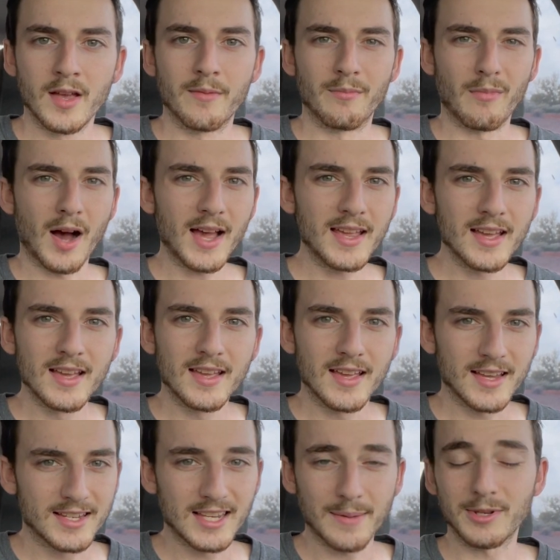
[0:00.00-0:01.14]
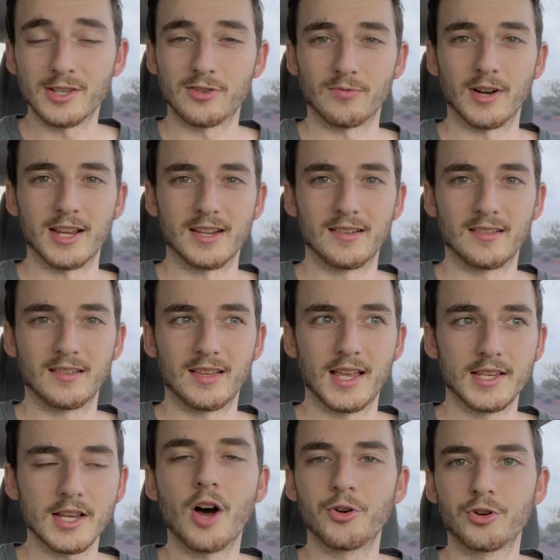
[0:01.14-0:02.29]
my acceptance rate
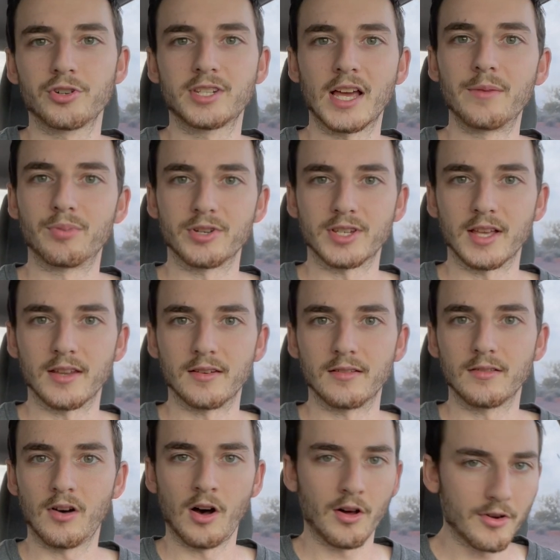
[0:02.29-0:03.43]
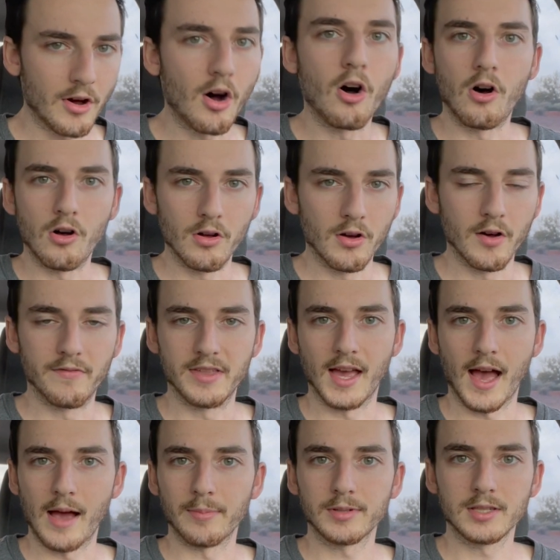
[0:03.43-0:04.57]
is under 10% on all of the
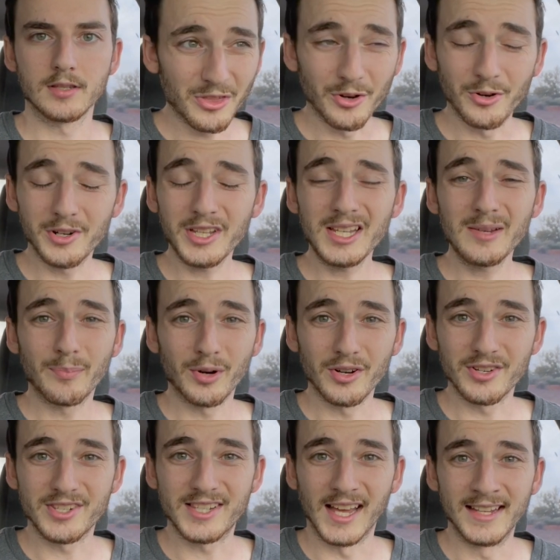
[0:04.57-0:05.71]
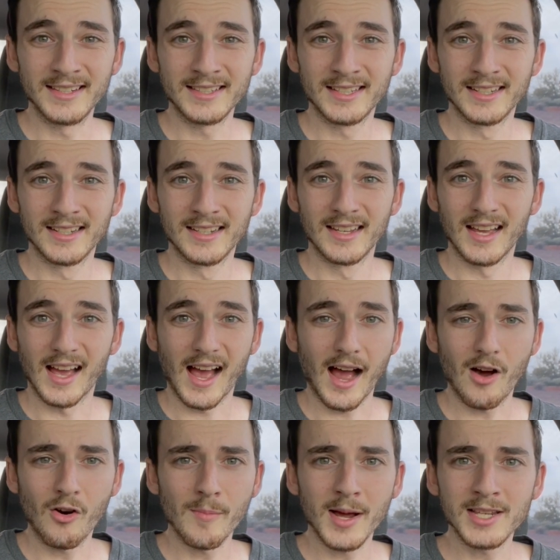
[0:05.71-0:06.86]
apps. 30%?
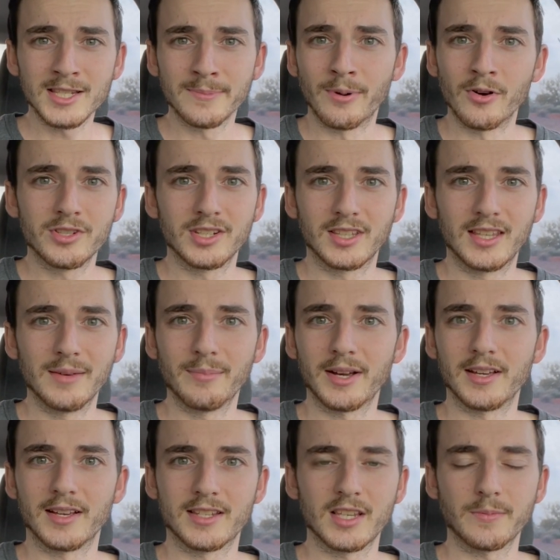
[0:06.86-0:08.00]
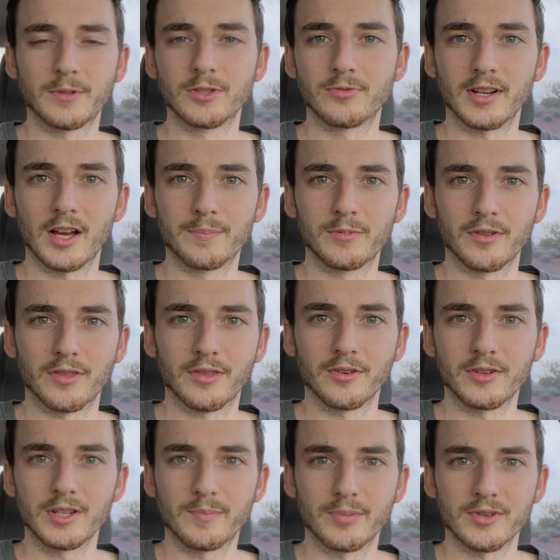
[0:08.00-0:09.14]
How am I supposed to get my acceptance rate up to
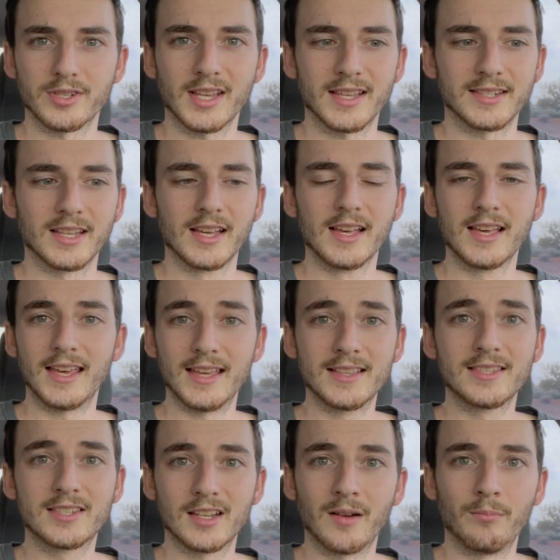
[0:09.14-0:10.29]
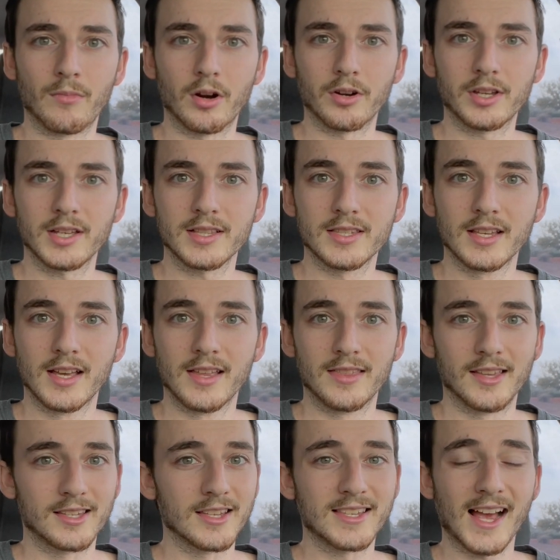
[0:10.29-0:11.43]
30%? In some markets,
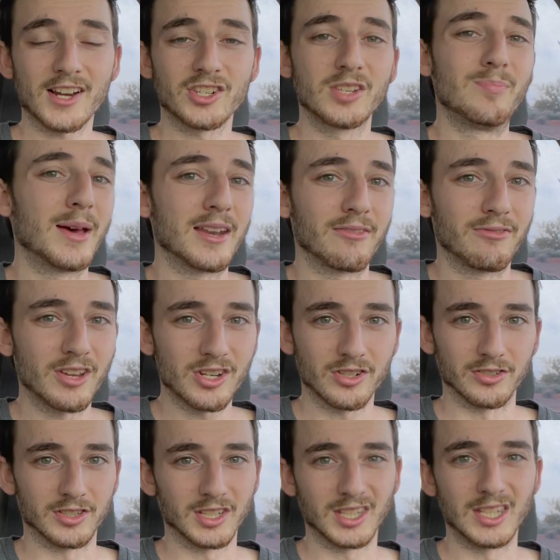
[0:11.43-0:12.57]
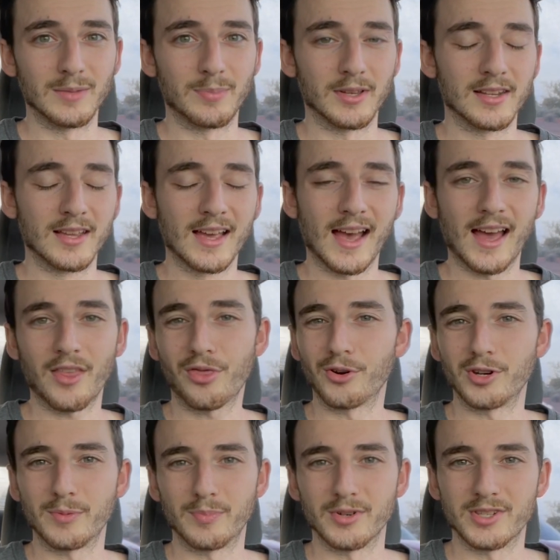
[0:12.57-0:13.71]
this is actually beneficial to keep it at
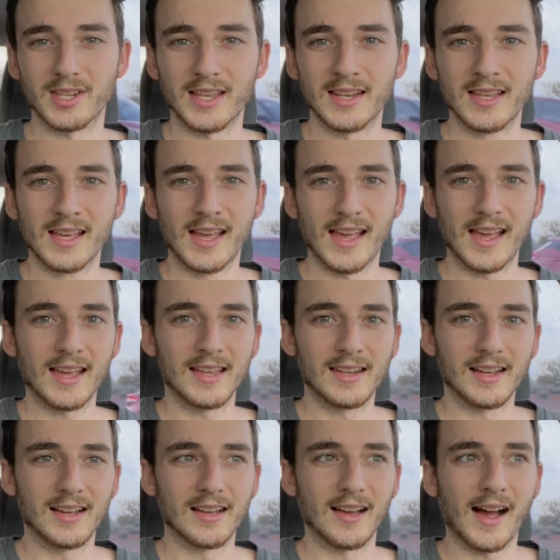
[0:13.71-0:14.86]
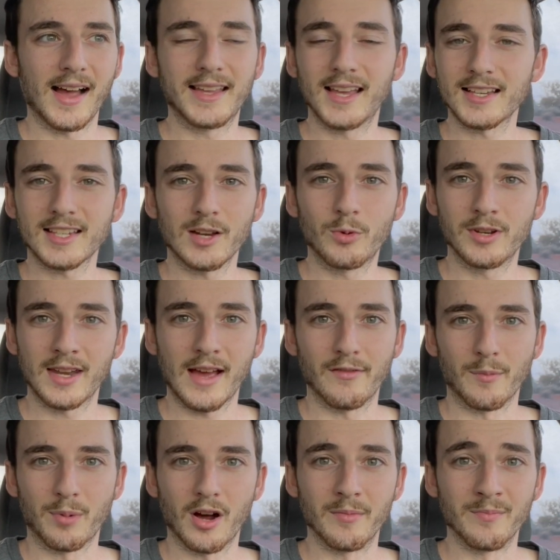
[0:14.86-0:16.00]
30%. And I guess I wouldn't have a
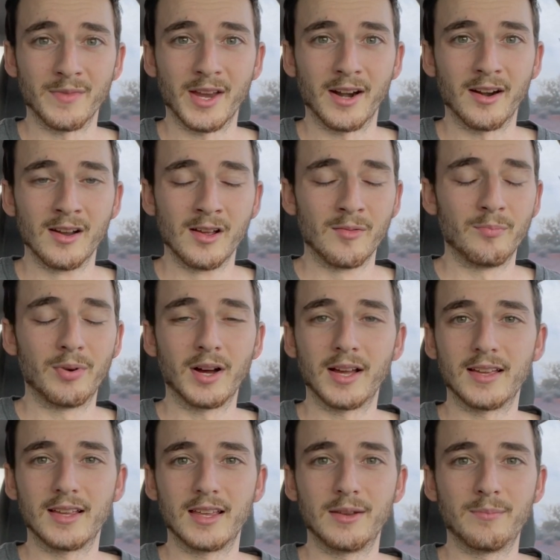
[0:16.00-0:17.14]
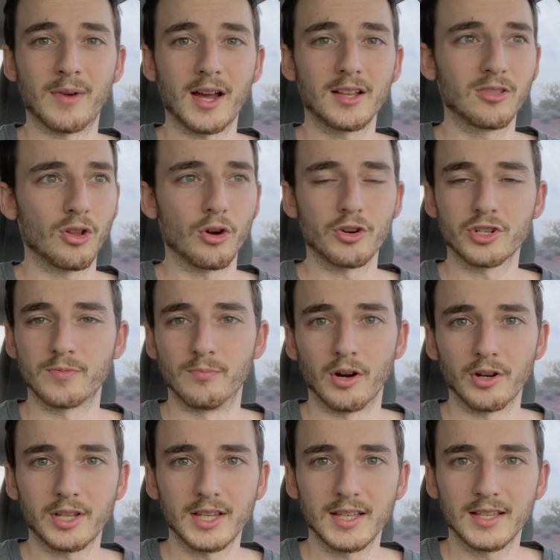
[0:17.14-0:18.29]
problem there. But in my large
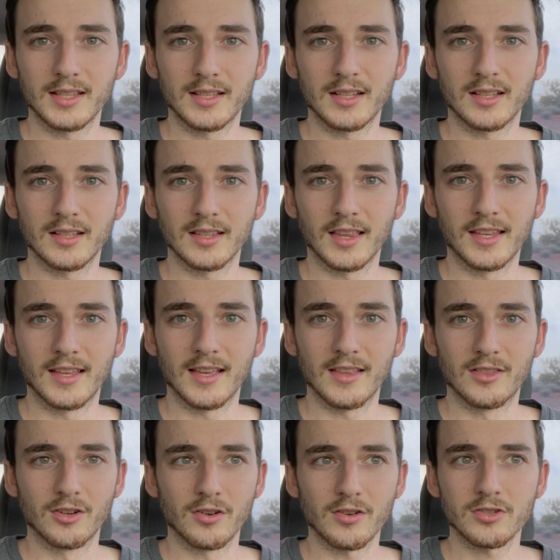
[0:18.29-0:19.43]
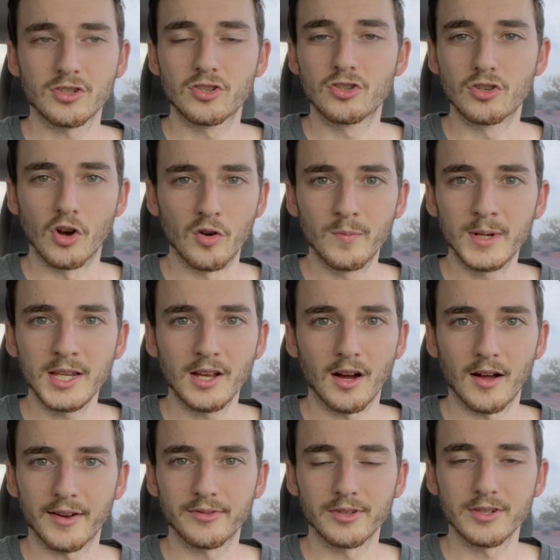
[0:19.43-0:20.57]
market, like there are so many
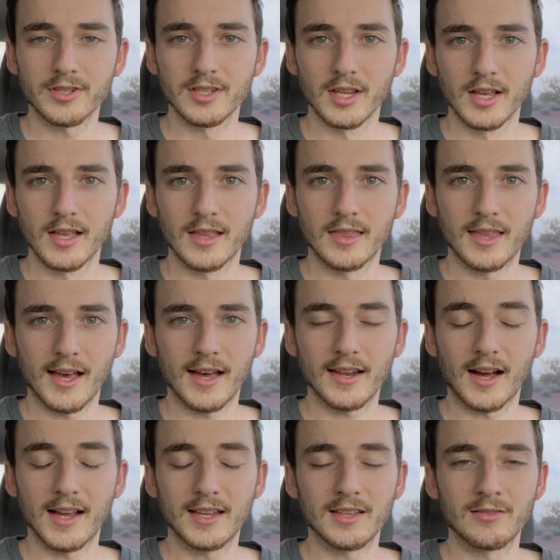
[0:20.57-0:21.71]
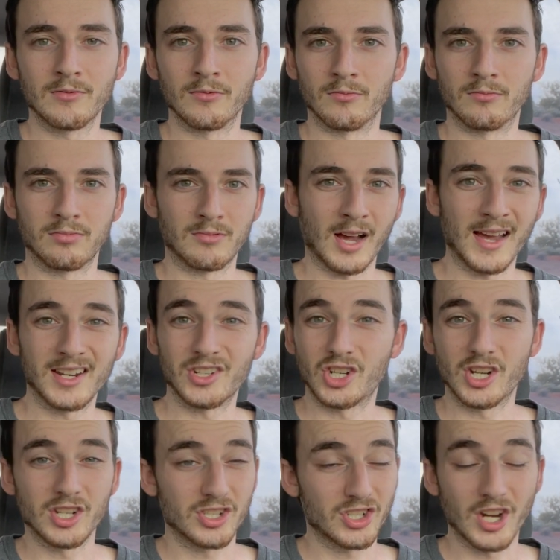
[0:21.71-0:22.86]
offers that I can kind of
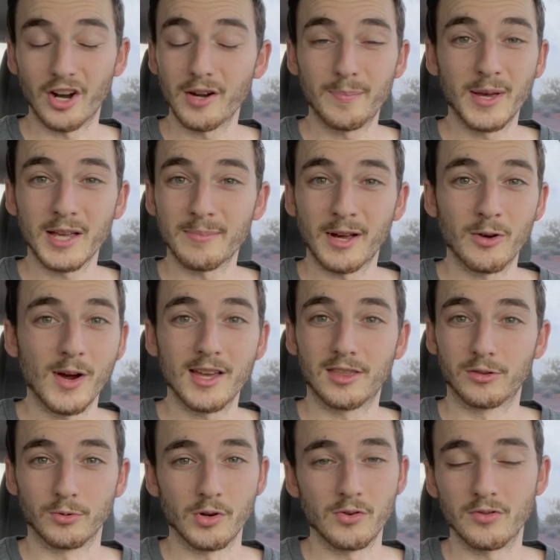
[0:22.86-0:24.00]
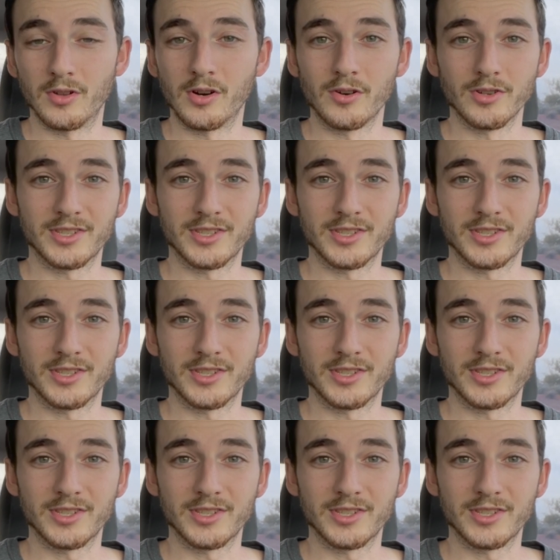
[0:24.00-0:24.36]
just cherry pick my way through the whole